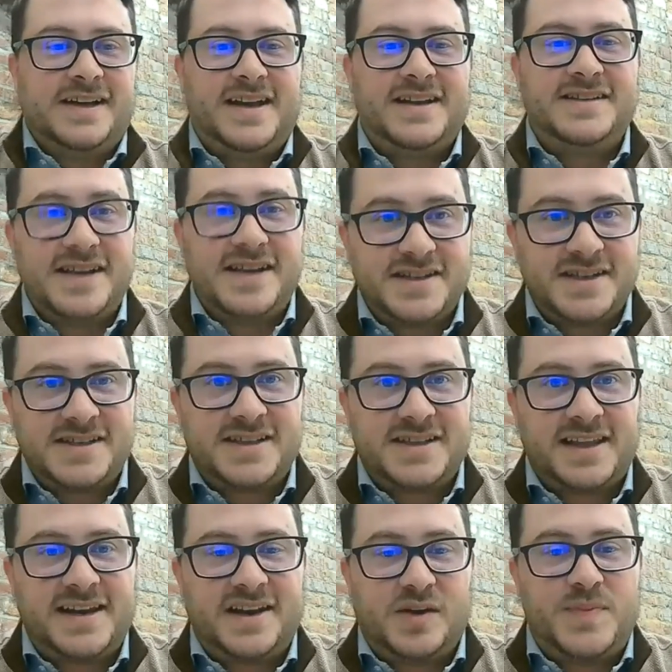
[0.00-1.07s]
In addition to
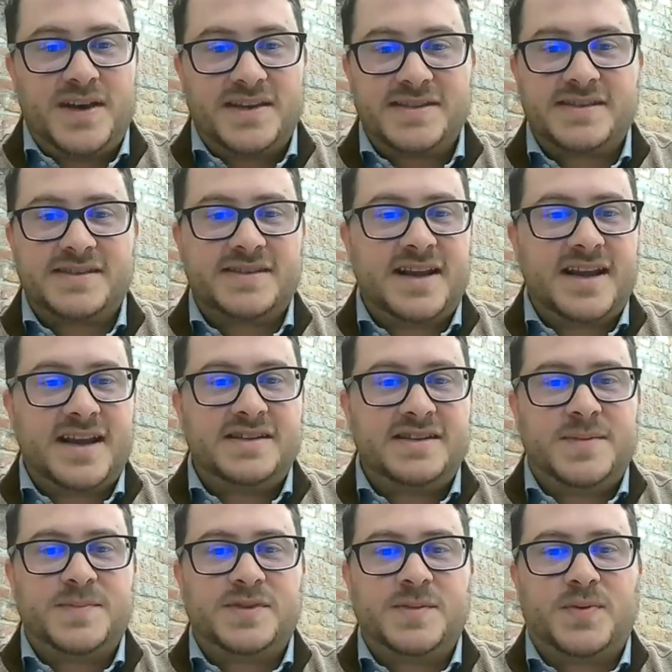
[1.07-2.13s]
leading our business today,
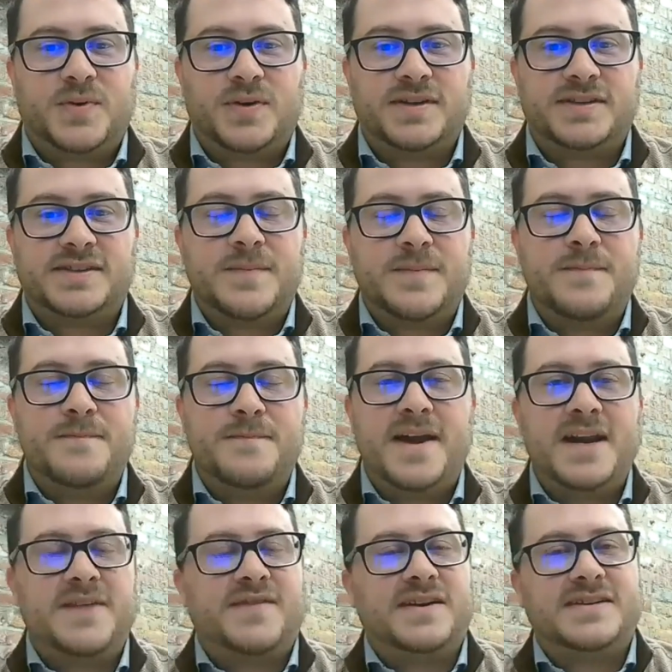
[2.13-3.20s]
Jim supports
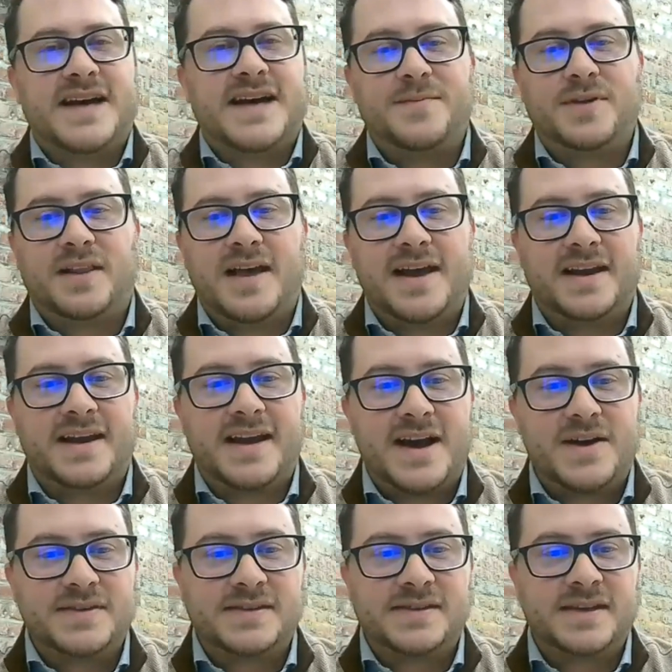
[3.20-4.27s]
many of our top client
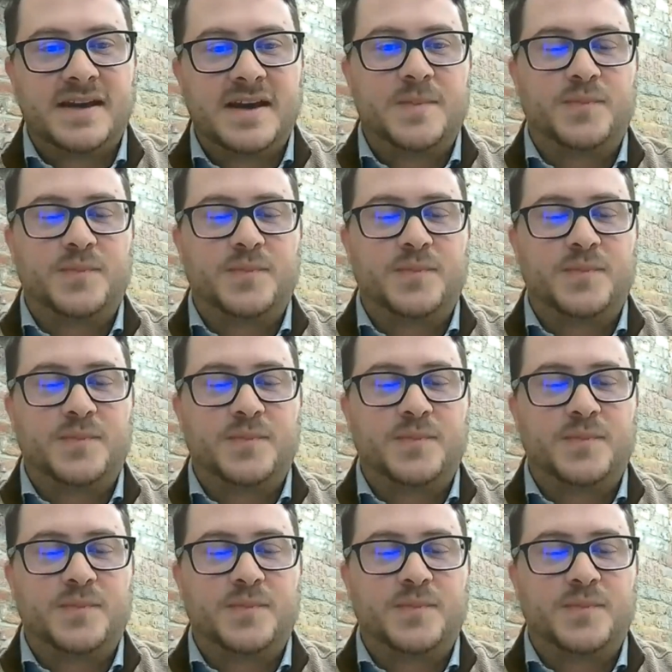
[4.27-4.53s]
accounts,